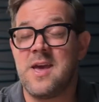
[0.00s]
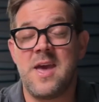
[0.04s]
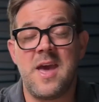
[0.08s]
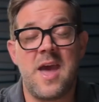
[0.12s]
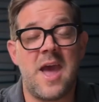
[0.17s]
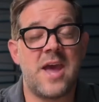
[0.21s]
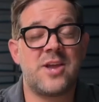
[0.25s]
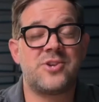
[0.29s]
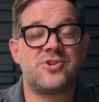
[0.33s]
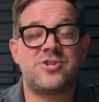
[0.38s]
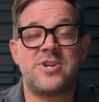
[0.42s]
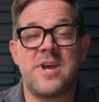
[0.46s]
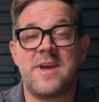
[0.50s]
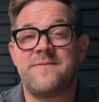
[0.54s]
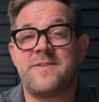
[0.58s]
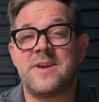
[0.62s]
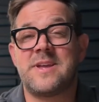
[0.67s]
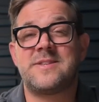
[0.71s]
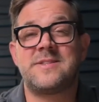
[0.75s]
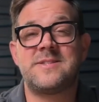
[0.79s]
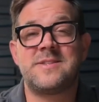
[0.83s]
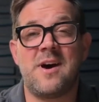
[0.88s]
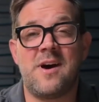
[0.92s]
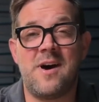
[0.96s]
and shave a
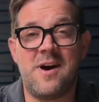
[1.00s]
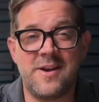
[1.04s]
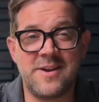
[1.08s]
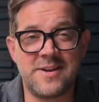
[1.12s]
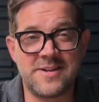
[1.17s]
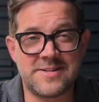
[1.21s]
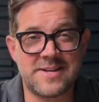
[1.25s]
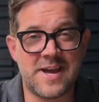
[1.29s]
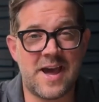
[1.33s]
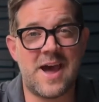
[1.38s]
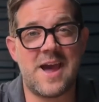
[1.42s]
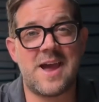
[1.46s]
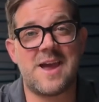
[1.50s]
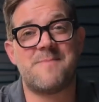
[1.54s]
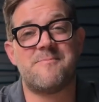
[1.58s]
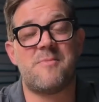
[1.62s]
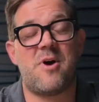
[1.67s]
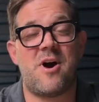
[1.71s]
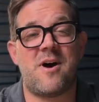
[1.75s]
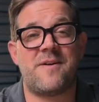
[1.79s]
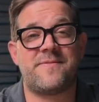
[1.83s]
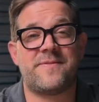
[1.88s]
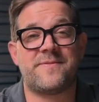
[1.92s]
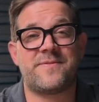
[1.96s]
ton of time
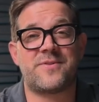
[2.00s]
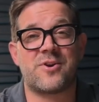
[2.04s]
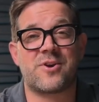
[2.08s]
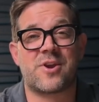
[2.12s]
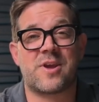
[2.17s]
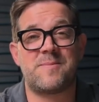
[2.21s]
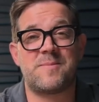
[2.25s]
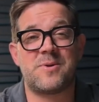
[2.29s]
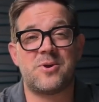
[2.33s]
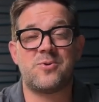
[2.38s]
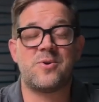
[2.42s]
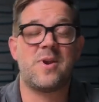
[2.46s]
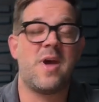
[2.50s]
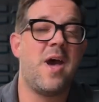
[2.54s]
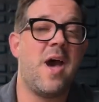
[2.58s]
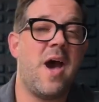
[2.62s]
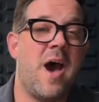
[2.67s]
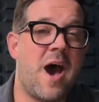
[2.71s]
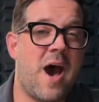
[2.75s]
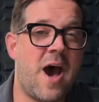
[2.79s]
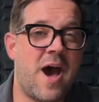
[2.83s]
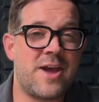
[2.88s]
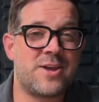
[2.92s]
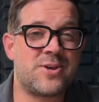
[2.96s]
off of your commute.
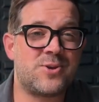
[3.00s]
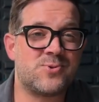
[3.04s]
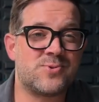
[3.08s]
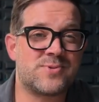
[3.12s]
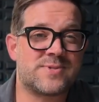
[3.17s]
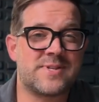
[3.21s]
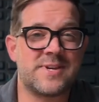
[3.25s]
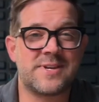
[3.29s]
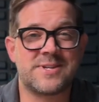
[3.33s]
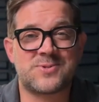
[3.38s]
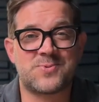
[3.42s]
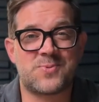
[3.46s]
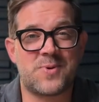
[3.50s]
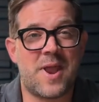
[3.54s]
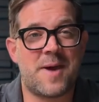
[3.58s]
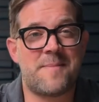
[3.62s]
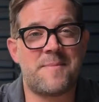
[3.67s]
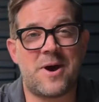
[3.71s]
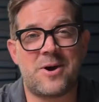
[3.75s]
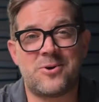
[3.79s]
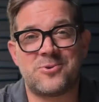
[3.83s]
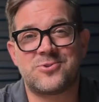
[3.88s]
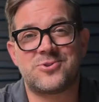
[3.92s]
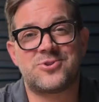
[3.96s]
I use this when I'm
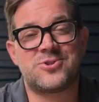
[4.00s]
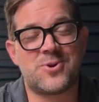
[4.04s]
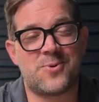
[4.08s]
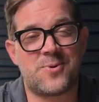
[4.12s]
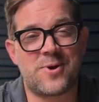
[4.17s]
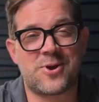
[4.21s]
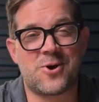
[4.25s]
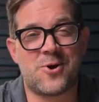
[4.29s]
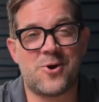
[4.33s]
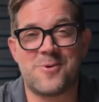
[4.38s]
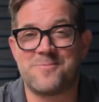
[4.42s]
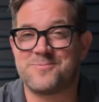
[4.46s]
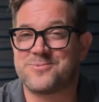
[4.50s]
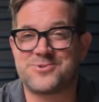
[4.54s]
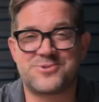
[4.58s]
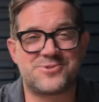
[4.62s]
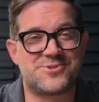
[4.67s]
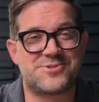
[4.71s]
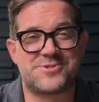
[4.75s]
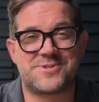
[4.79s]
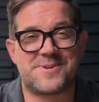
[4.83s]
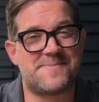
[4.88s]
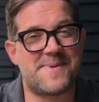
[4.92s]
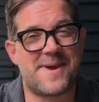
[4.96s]
out showing homes
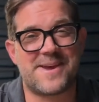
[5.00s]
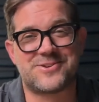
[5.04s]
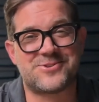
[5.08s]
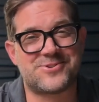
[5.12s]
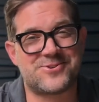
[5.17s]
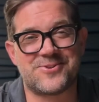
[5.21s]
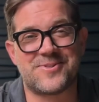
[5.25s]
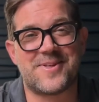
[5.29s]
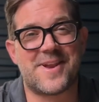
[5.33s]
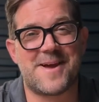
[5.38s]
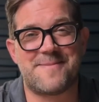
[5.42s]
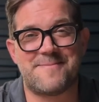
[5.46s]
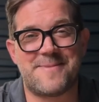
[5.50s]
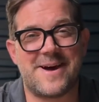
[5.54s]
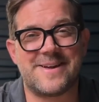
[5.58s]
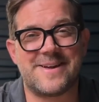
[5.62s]
to make sure that I'm on